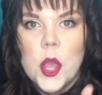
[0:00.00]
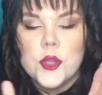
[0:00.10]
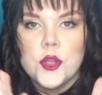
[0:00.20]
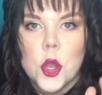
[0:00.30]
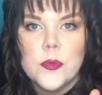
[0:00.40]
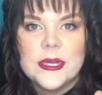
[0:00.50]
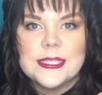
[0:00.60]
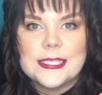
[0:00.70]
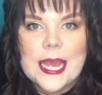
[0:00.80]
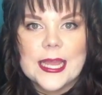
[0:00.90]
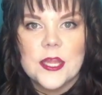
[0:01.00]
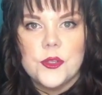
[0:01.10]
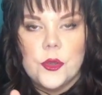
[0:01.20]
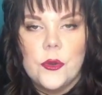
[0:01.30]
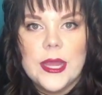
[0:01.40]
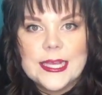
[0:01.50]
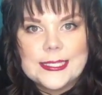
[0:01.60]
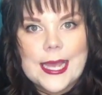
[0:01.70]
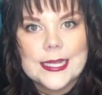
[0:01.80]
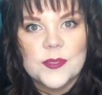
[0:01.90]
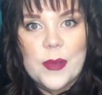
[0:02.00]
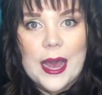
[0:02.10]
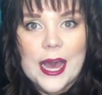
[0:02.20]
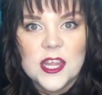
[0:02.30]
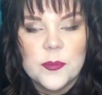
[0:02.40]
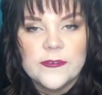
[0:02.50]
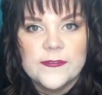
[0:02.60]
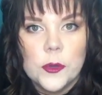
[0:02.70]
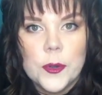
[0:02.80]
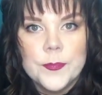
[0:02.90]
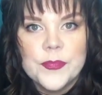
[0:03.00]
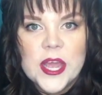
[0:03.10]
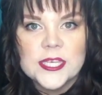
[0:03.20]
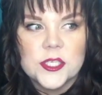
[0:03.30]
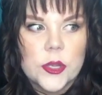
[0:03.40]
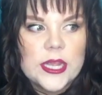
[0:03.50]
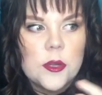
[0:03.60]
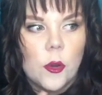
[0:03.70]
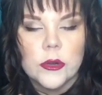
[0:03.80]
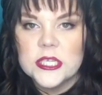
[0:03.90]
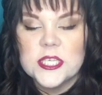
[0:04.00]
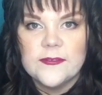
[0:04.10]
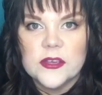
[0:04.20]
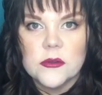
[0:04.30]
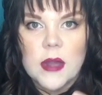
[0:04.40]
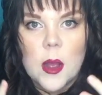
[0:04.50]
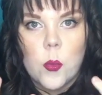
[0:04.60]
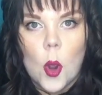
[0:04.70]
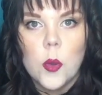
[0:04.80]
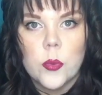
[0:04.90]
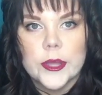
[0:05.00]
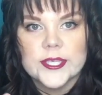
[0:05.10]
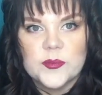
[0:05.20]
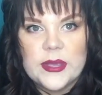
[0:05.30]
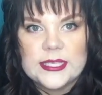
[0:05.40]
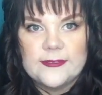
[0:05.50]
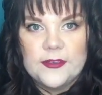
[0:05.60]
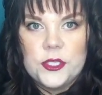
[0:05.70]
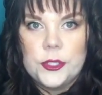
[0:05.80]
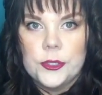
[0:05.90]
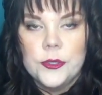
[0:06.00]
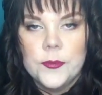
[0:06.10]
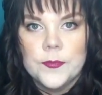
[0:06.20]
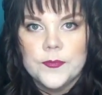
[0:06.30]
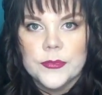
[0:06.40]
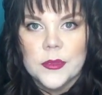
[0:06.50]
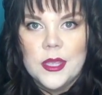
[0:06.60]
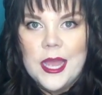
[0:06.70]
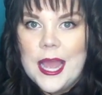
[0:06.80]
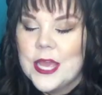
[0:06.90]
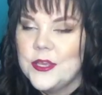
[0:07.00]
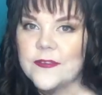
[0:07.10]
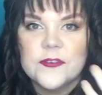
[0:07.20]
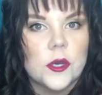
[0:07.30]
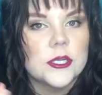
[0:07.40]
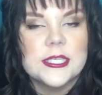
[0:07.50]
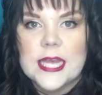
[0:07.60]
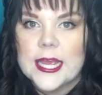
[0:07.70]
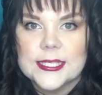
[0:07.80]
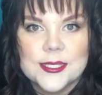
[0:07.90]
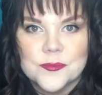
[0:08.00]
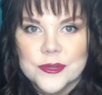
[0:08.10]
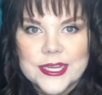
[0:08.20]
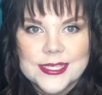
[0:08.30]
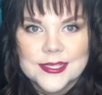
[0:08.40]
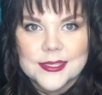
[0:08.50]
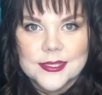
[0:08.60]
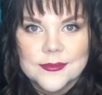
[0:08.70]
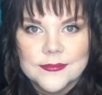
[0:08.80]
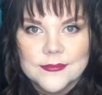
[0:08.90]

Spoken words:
No one's taken your exact path before. So in order to figure out what works best for you, you've got to take some risks.